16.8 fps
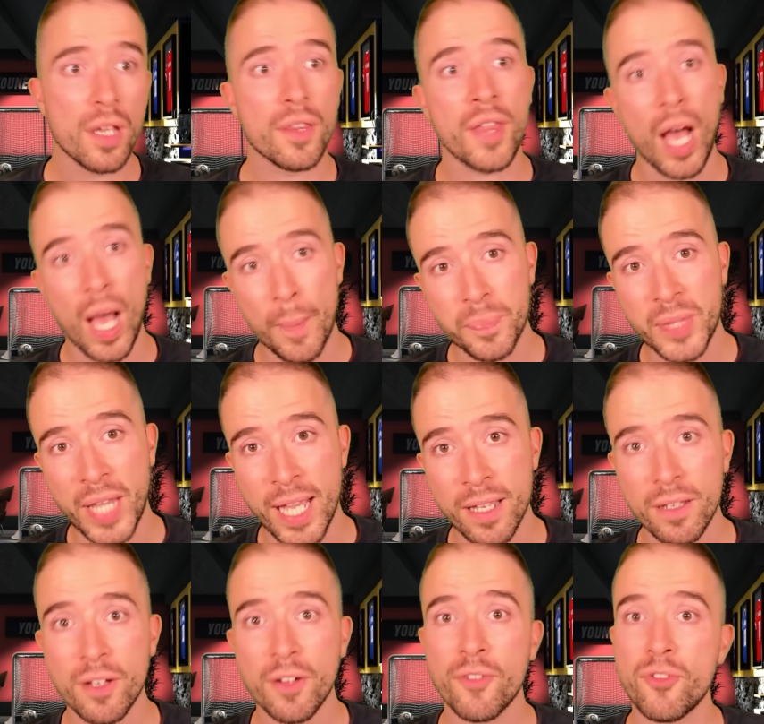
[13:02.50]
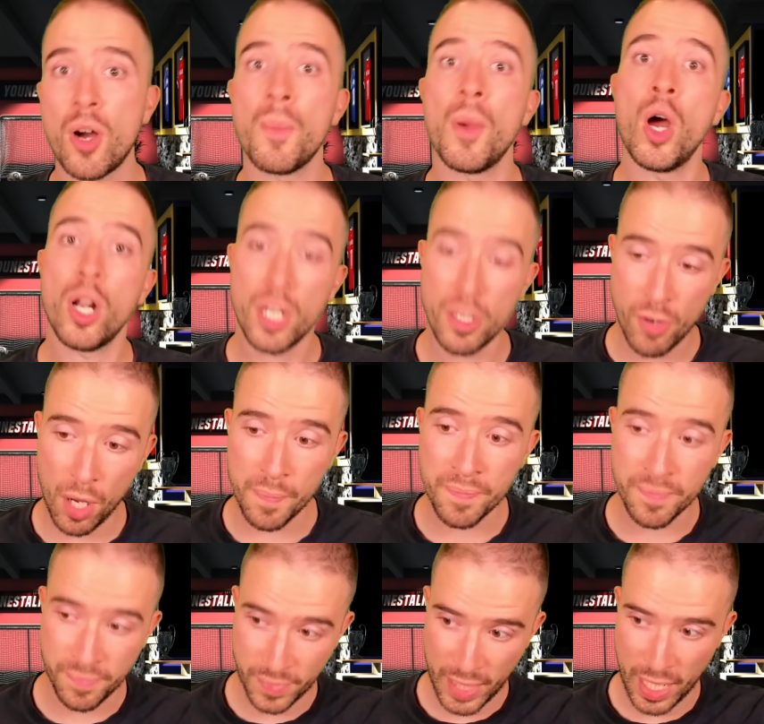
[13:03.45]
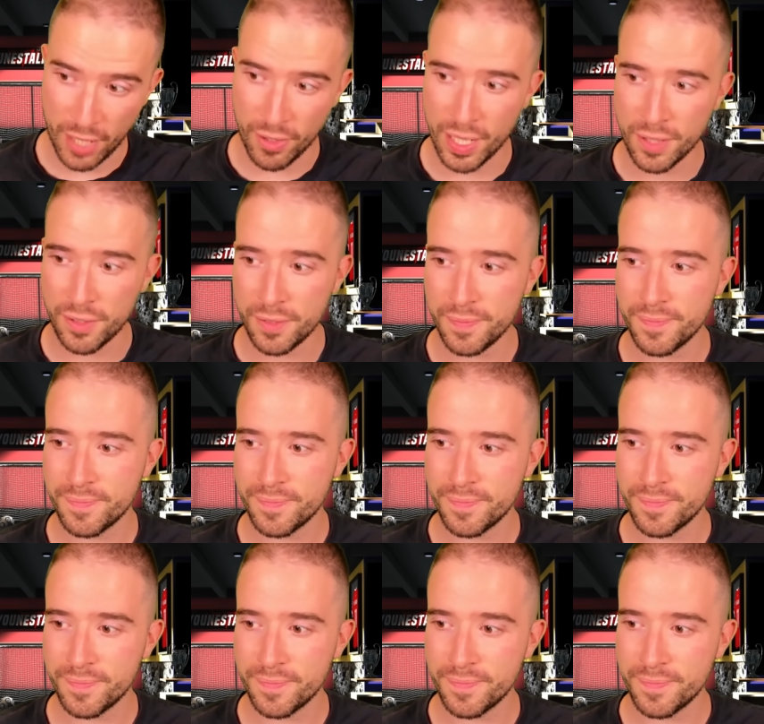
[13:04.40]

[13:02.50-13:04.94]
the update from earlier on, here it is.